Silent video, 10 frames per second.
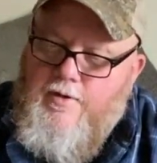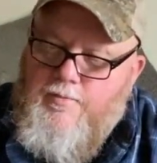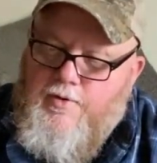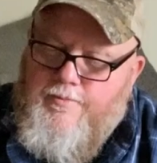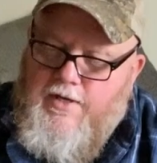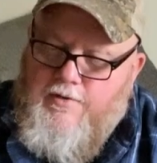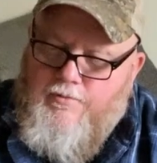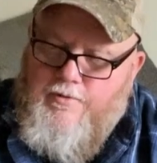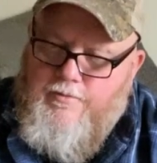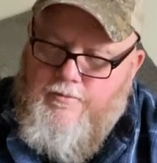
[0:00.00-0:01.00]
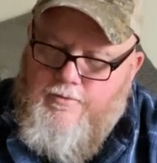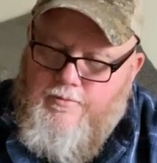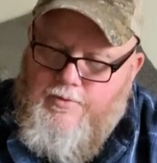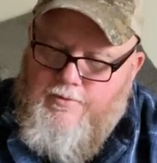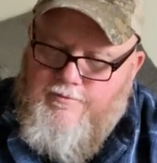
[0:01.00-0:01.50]
But man, what a
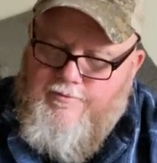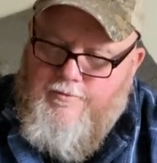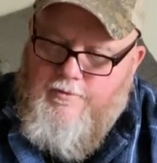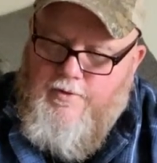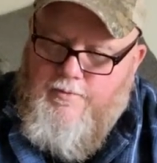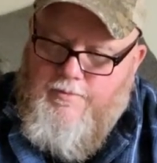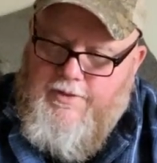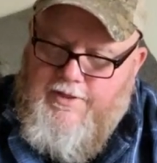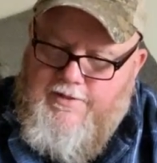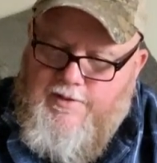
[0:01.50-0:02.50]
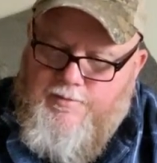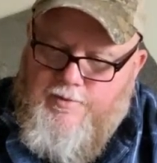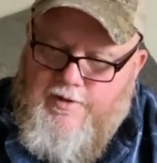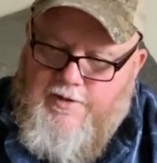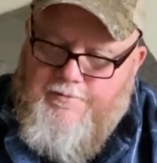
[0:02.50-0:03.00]
beautiful blade they
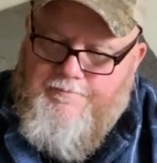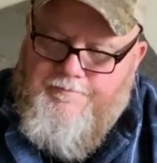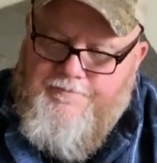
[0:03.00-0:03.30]
put on them.